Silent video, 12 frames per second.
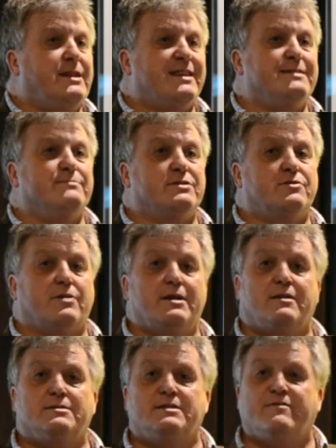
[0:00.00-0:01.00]
And atoms are
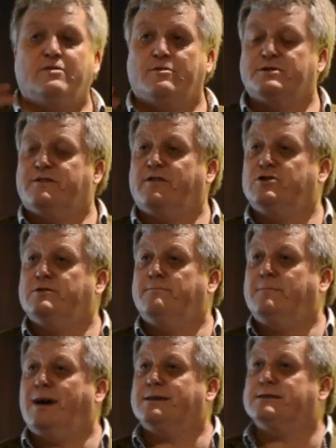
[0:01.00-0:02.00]
great because they have conservation of
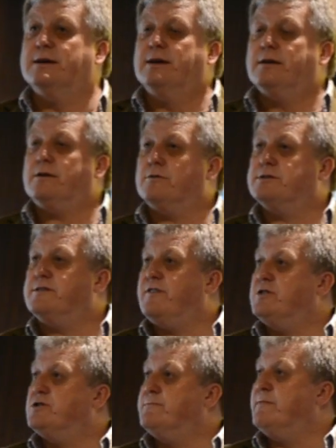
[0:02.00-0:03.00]
mass,
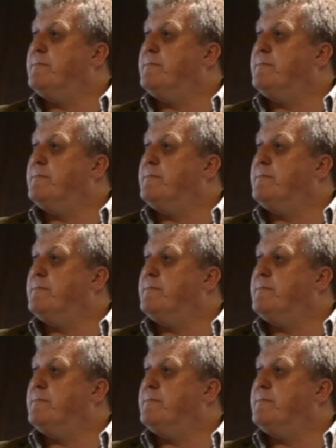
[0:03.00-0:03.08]
conservation of